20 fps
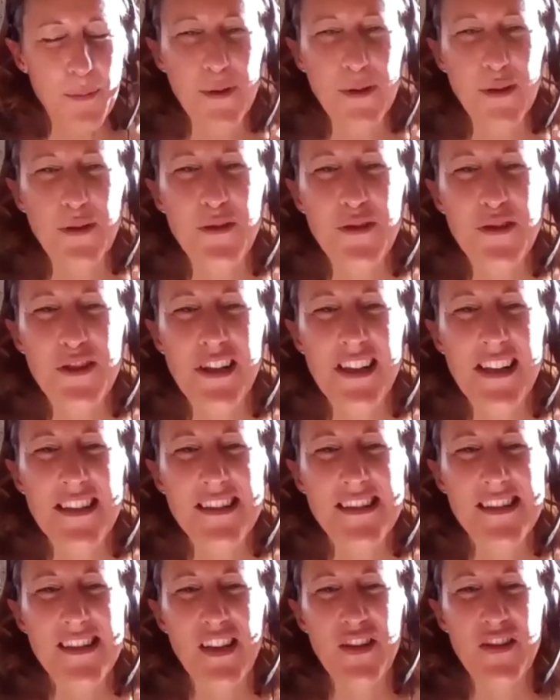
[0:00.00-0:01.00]
usually
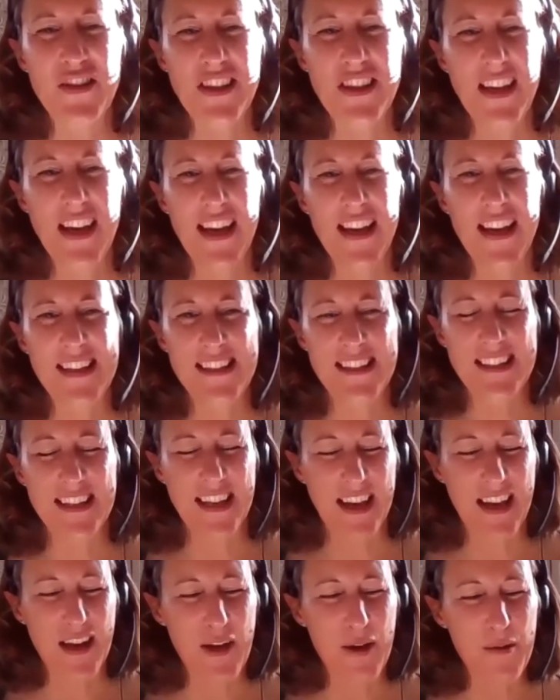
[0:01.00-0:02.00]
associate
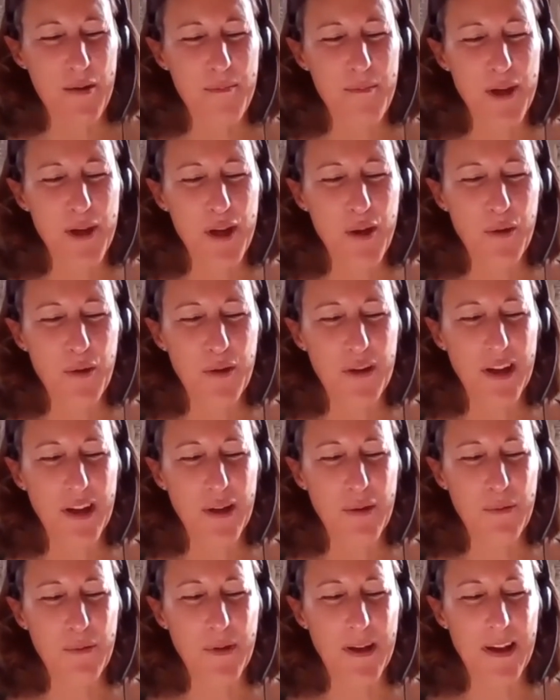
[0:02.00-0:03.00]

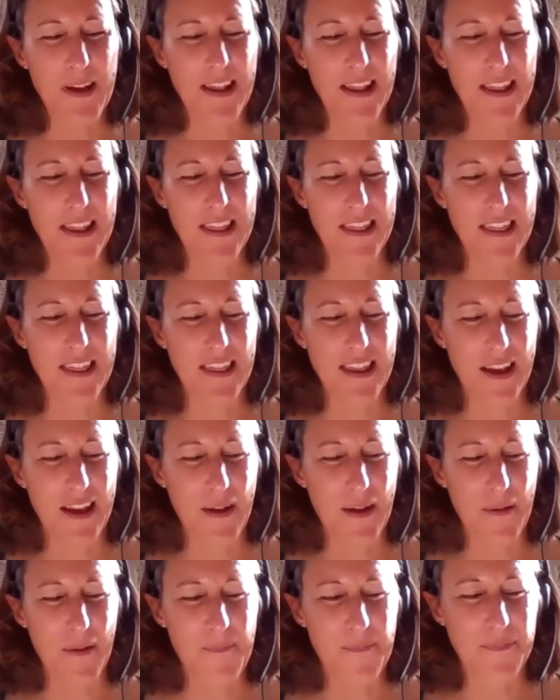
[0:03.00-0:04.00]
Mallorca with,
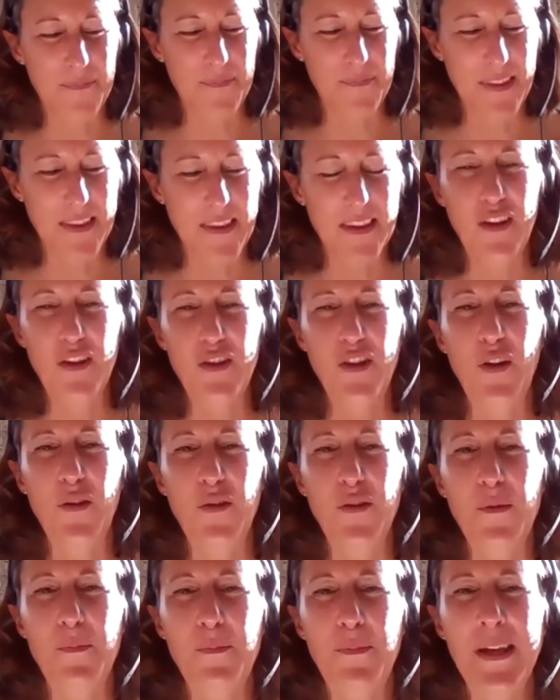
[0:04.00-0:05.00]

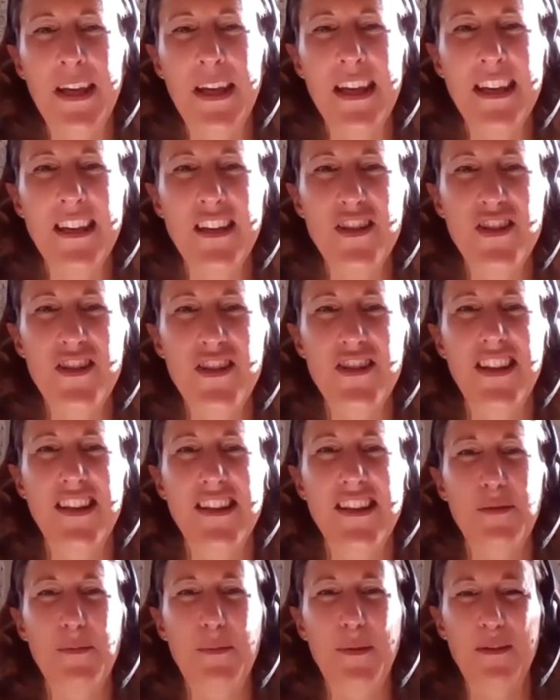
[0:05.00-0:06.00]
the beach.
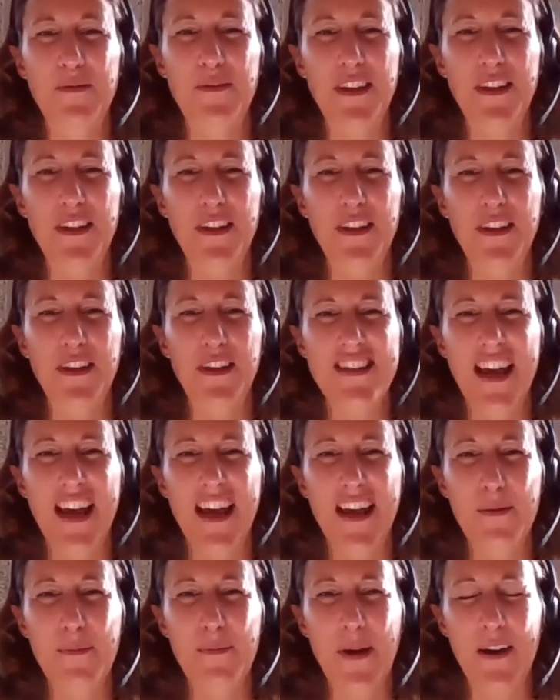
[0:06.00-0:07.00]
There's a bit of a
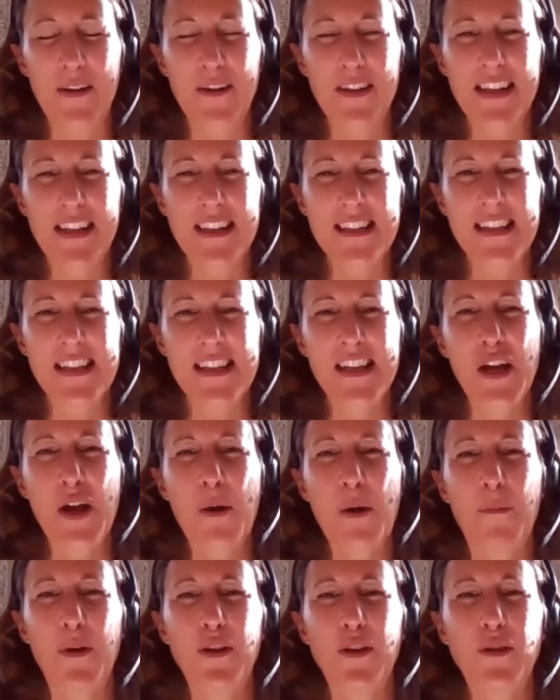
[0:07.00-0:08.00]
cliche about it.
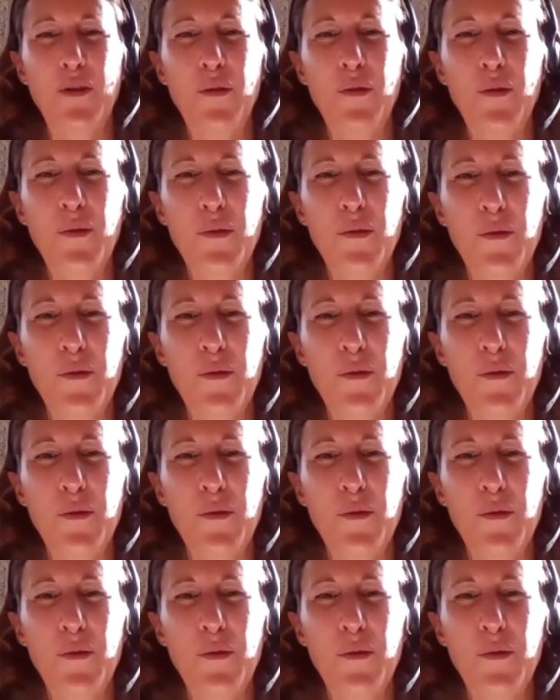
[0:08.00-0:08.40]
But you